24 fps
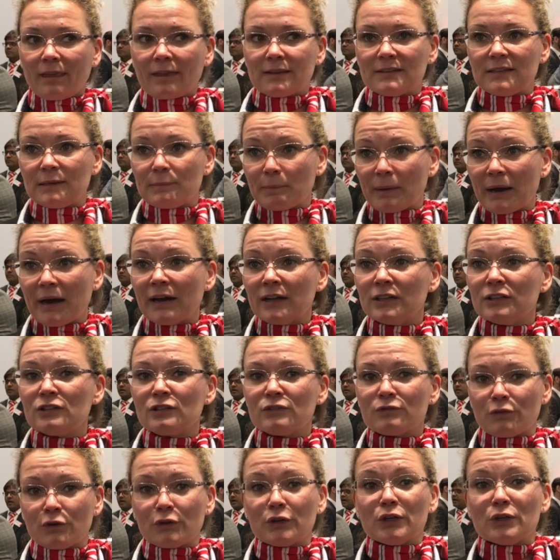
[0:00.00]
demands
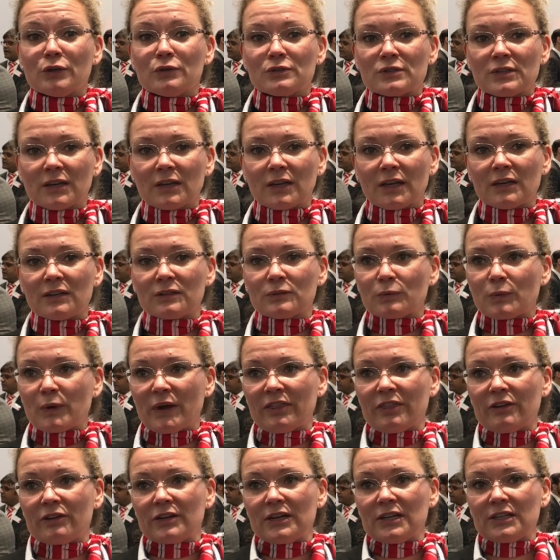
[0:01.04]
for using it,
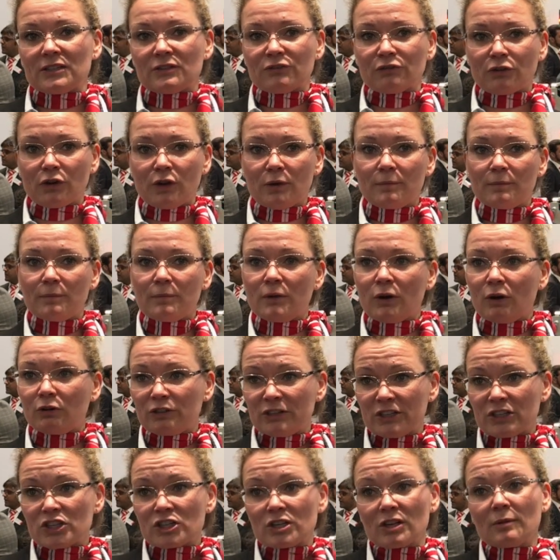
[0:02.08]
whether it's from
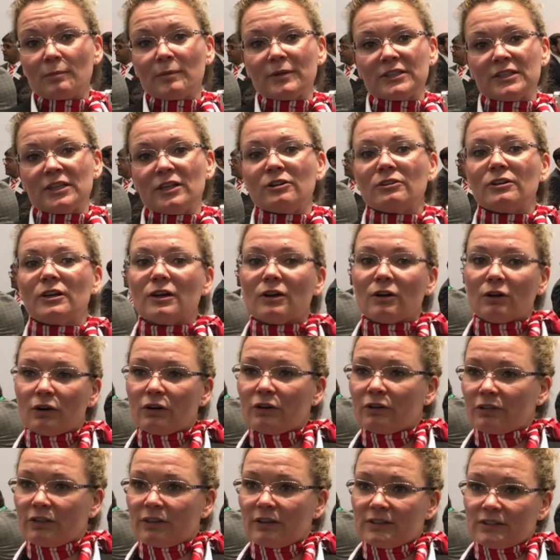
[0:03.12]
original material
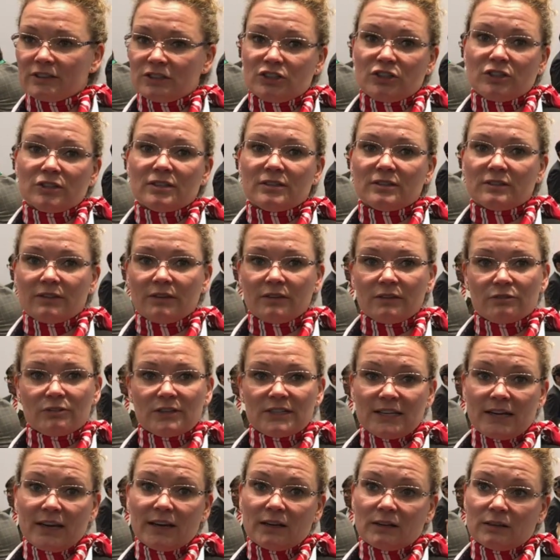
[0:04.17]
or just the
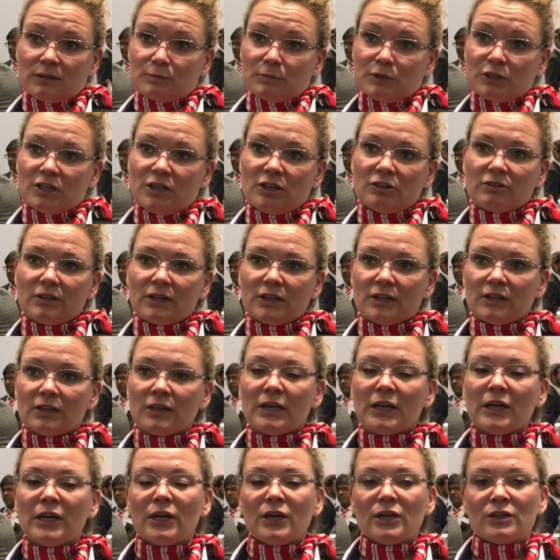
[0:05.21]
recycled material.
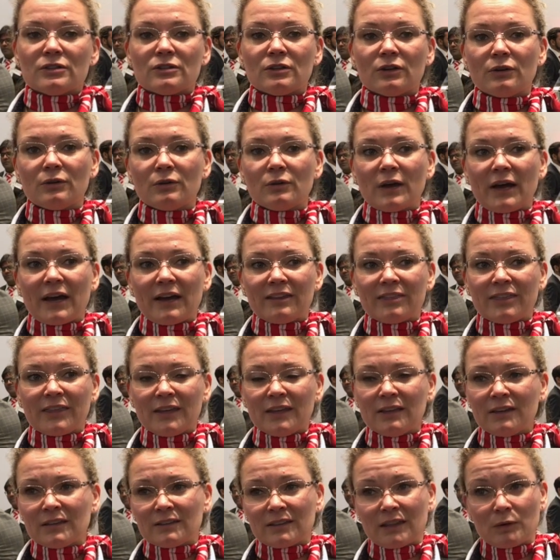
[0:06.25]
So I
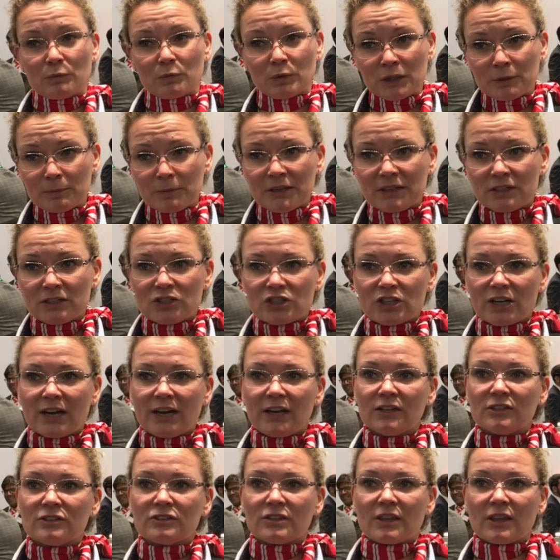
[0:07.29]
think there will be a
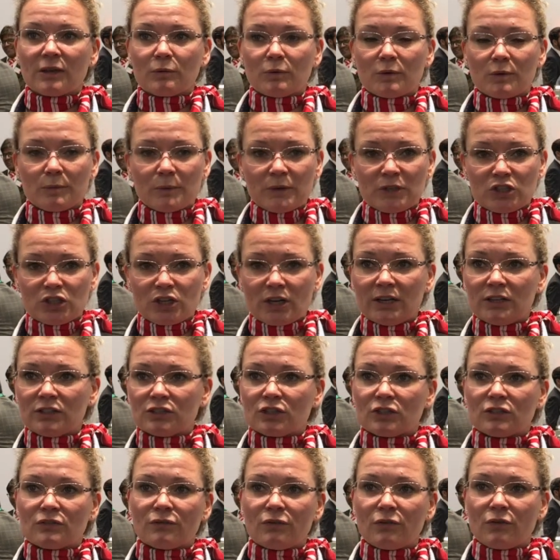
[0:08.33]
change, there will be
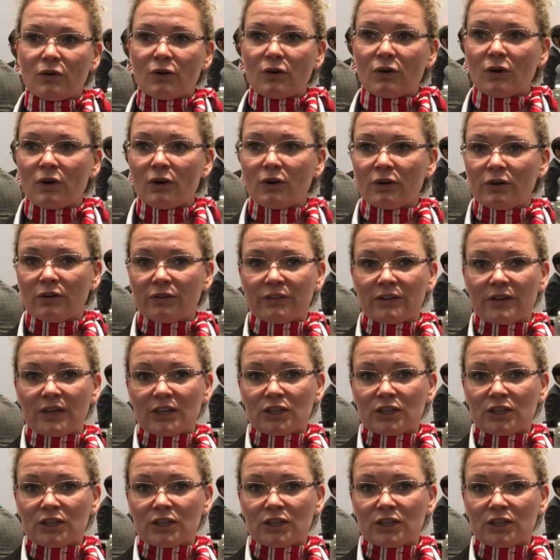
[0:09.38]
changes for all the